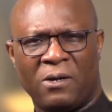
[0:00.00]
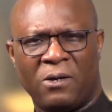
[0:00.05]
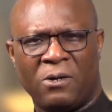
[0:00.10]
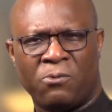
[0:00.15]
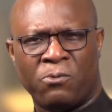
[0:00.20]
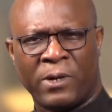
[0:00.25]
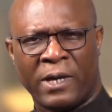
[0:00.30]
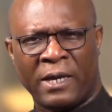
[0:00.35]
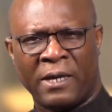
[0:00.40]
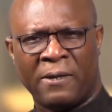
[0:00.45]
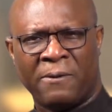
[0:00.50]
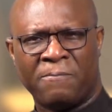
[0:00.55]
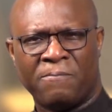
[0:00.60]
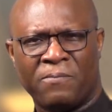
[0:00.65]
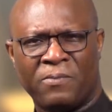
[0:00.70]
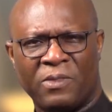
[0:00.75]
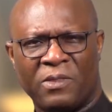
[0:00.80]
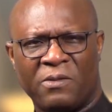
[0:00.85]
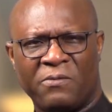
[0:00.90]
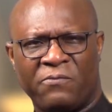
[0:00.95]
away
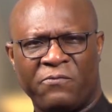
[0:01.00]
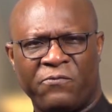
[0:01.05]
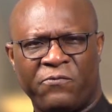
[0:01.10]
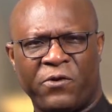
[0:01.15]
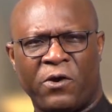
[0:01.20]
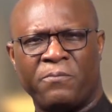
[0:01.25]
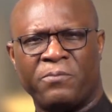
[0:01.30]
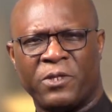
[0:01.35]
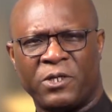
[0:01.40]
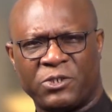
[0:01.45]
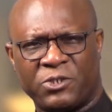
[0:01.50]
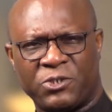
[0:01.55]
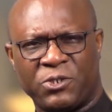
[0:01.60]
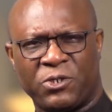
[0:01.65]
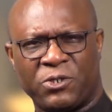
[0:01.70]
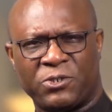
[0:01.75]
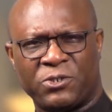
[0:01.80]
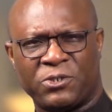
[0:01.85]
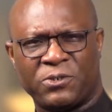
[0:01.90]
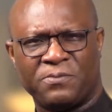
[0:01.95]
from the
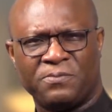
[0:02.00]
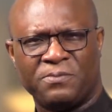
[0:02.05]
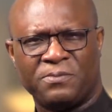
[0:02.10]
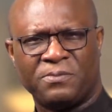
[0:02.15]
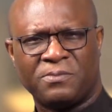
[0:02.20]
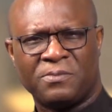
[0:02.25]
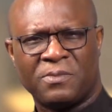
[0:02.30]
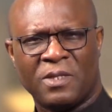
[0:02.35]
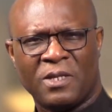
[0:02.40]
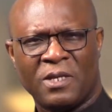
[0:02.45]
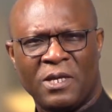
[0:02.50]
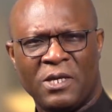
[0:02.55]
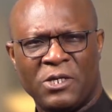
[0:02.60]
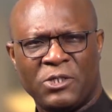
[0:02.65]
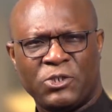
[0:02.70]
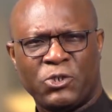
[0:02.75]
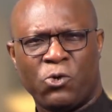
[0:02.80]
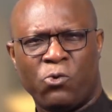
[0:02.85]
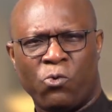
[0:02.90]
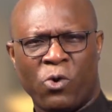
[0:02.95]
church.
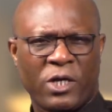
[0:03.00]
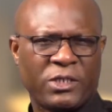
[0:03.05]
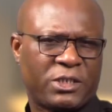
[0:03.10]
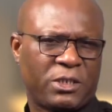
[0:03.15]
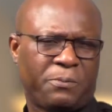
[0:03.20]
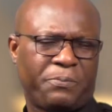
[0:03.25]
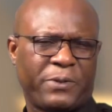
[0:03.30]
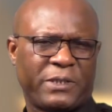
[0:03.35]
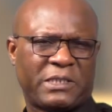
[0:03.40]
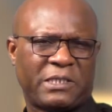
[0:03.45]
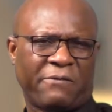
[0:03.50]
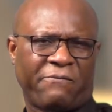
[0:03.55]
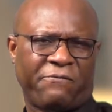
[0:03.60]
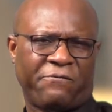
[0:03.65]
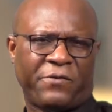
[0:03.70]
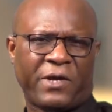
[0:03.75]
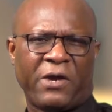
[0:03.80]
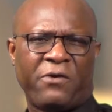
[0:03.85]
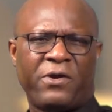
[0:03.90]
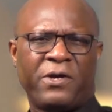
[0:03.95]
So worship is a
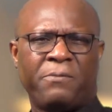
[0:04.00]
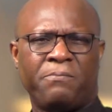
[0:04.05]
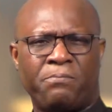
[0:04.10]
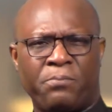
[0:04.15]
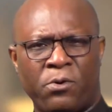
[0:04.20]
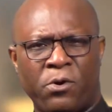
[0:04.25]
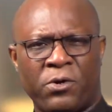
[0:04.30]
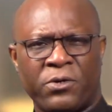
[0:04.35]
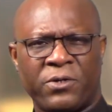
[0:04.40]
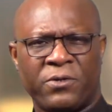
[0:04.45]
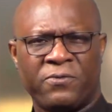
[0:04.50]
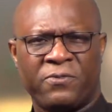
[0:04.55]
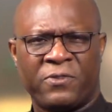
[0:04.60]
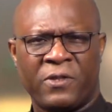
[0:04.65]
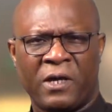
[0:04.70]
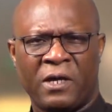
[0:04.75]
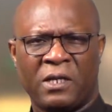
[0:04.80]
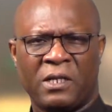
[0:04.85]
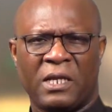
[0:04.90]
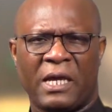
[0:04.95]
very important
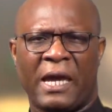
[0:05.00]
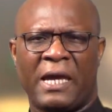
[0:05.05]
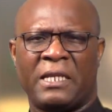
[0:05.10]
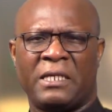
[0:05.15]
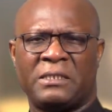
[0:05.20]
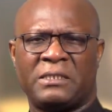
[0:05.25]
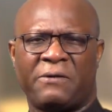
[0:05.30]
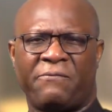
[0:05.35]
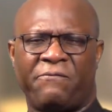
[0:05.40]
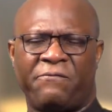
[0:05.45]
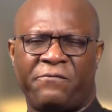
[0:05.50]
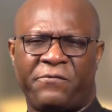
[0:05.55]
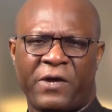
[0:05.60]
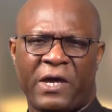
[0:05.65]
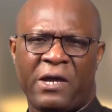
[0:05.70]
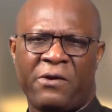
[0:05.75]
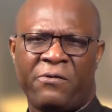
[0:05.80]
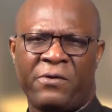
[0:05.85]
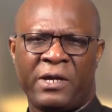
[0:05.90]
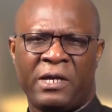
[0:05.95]
thing, and it's
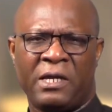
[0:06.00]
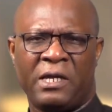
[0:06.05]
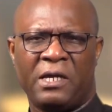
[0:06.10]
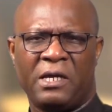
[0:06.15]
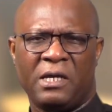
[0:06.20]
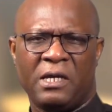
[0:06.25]
very